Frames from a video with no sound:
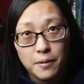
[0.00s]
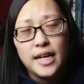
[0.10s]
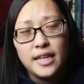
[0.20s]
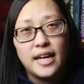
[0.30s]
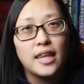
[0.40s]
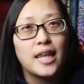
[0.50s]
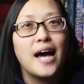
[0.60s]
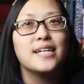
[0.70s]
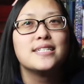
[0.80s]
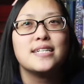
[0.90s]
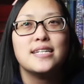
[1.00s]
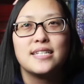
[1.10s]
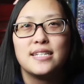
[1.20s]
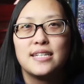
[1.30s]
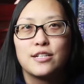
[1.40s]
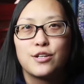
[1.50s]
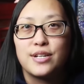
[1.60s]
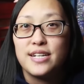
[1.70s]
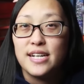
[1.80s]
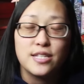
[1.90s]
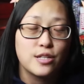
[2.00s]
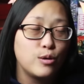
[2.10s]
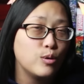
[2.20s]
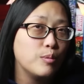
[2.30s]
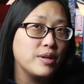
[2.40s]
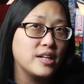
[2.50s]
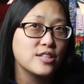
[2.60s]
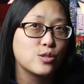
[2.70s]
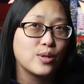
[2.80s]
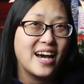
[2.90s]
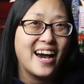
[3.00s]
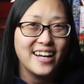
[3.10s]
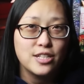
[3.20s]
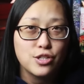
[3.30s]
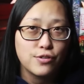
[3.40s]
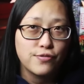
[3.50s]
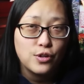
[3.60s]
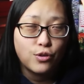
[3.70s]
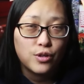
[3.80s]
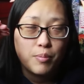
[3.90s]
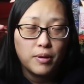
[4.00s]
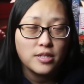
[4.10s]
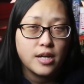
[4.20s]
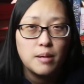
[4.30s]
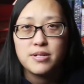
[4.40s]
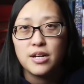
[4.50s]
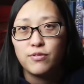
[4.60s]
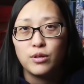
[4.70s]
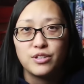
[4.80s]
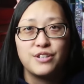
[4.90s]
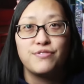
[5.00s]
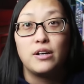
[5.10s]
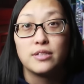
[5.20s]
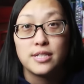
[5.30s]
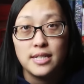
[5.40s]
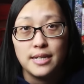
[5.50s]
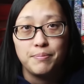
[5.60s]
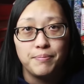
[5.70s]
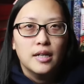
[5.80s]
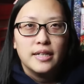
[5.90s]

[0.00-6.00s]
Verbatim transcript: He then lies to Izzy and tells her he has to go to a meeting, so he hides her phone up on a top shelf while she falls asleep.